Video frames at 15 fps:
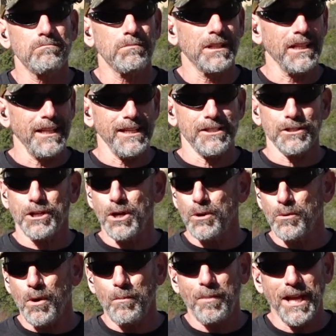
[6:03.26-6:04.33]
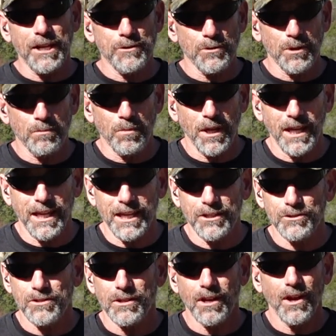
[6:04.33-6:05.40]
please go to our Patreon
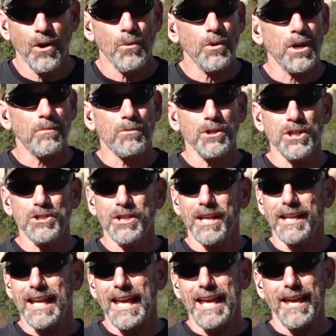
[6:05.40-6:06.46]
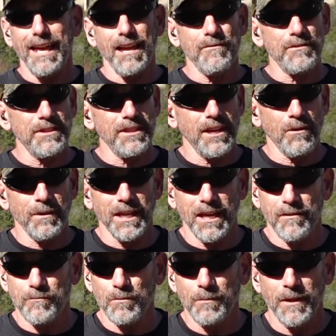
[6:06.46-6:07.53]
page. We appreciate everything we
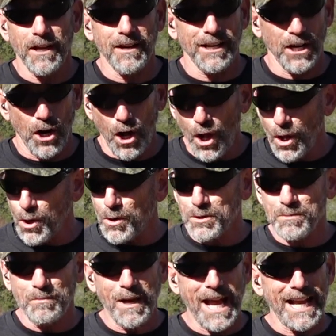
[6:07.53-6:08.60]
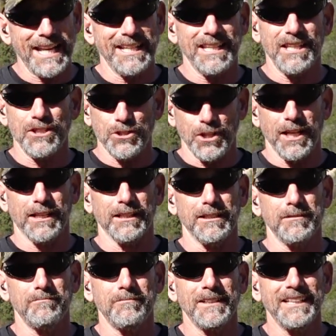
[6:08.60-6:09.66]
get from there, and it all goes back into the channel.
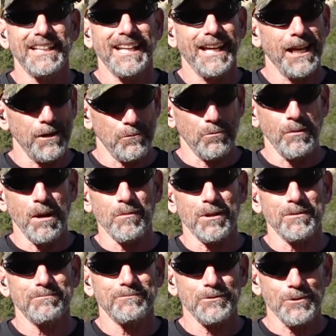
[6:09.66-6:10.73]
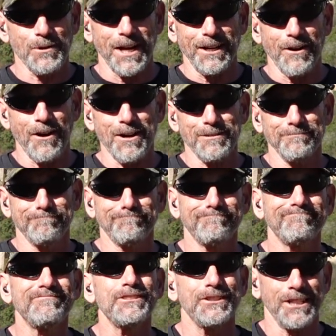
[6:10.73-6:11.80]
And remember, train hard,
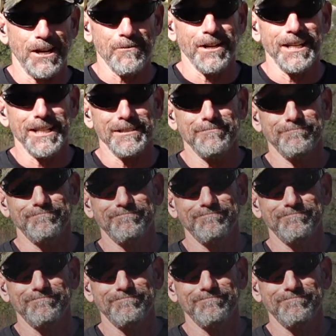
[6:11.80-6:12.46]
stay ready.